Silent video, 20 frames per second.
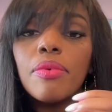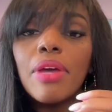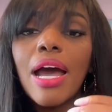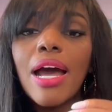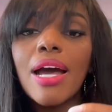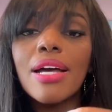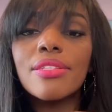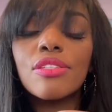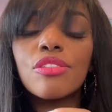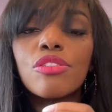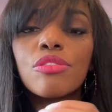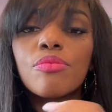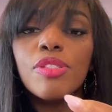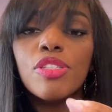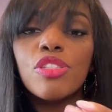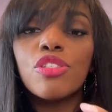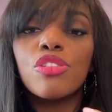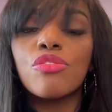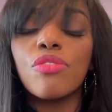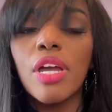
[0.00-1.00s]
asked to be
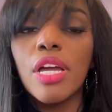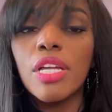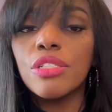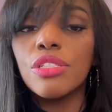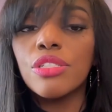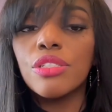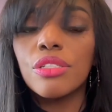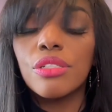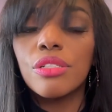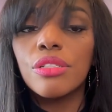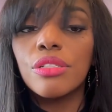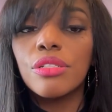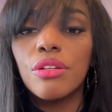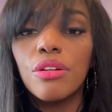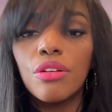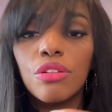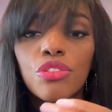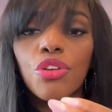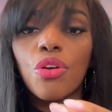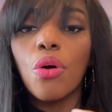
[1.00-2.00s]
stretched
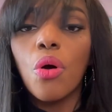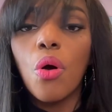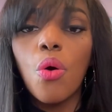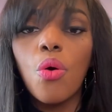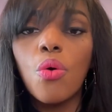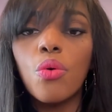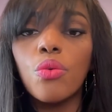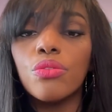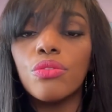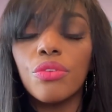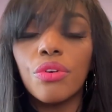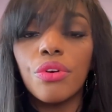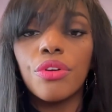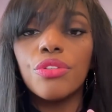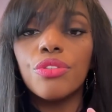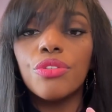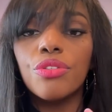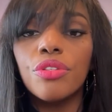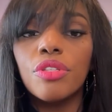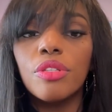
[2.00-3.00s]
on your own, are
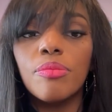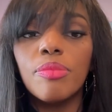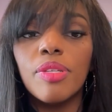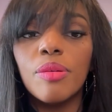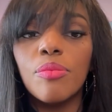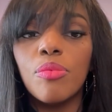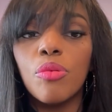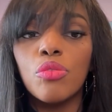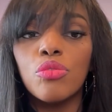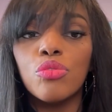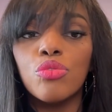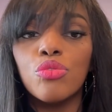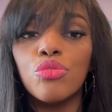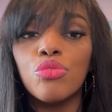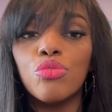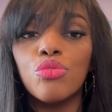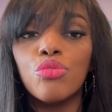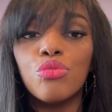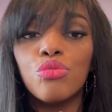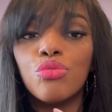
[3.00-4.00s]
you going to be able
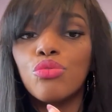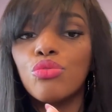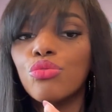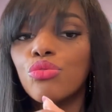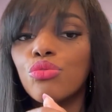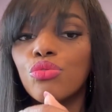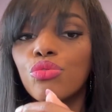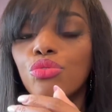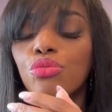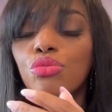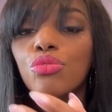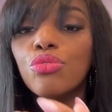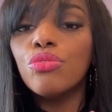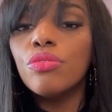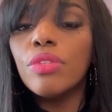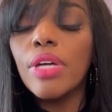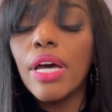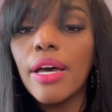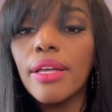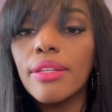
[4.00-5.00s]
to do
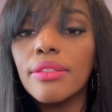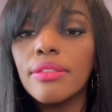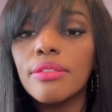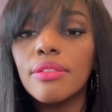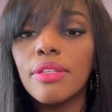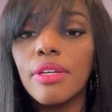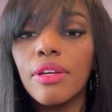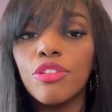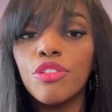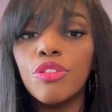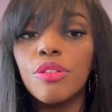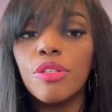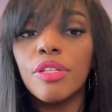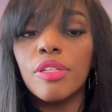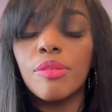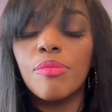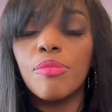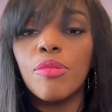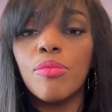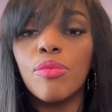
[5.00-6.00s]
that? Are you going to
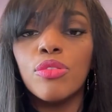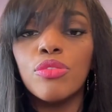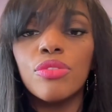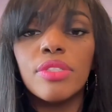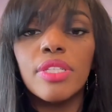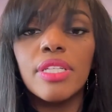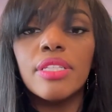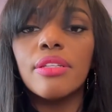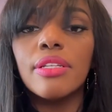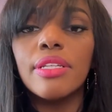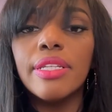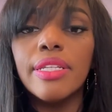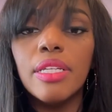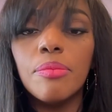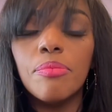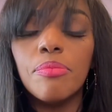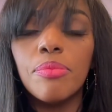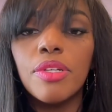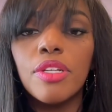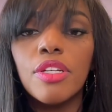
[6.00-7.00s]
be able to take the
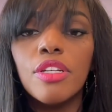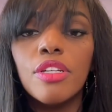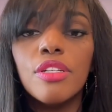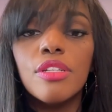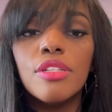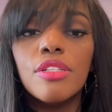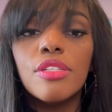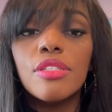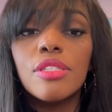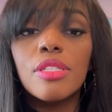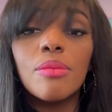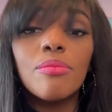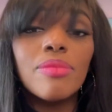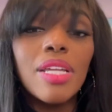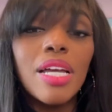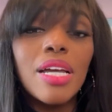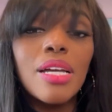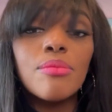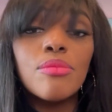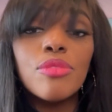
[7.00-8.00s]
leap?
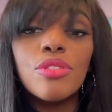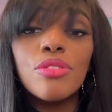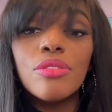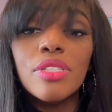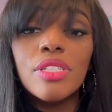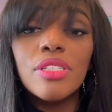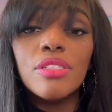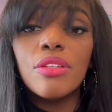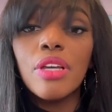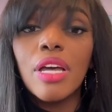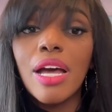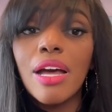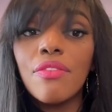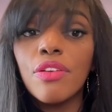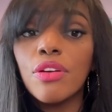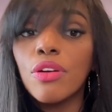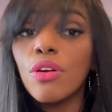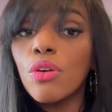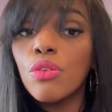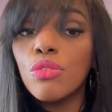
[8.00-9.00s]
Sometimes you need to have a
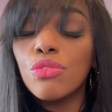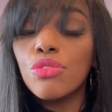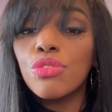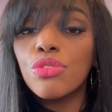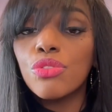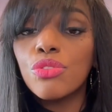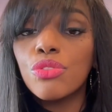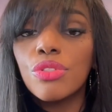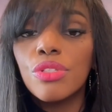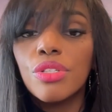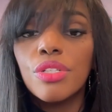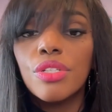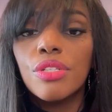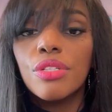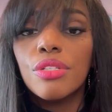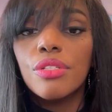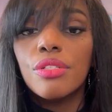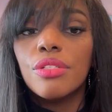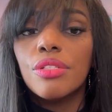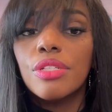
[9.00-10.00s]
coach,
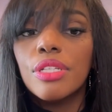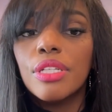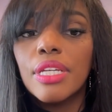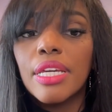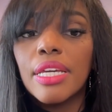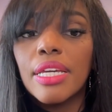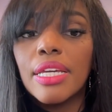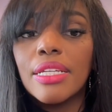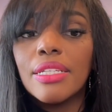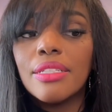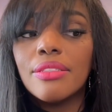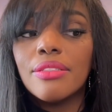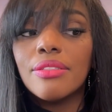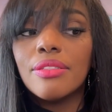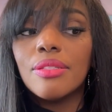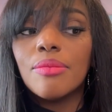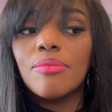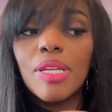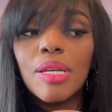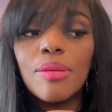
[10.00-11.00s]
and
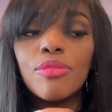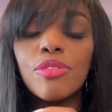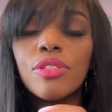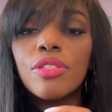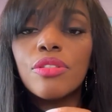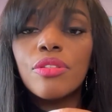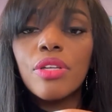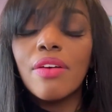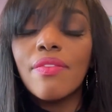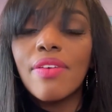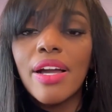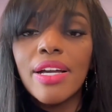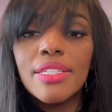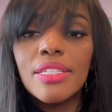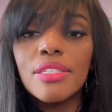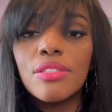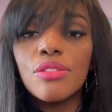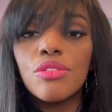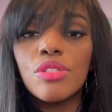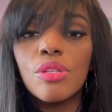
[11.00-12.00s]
sometimes you need to have
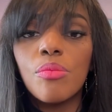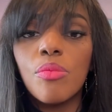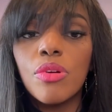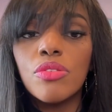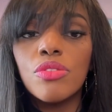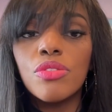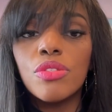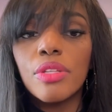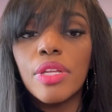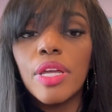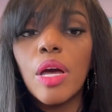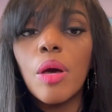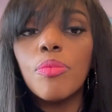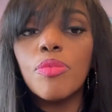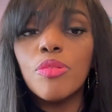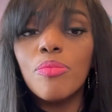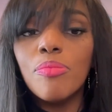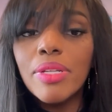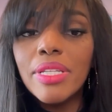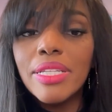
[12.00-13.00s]
access to someone who's going to help
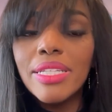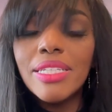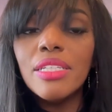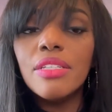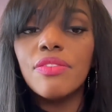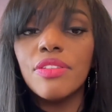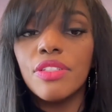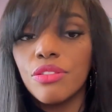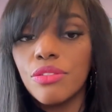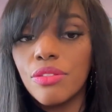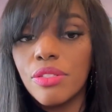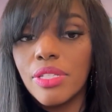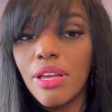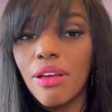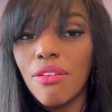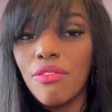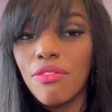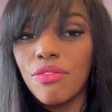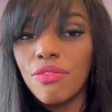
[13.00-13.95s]
you believe in yourself,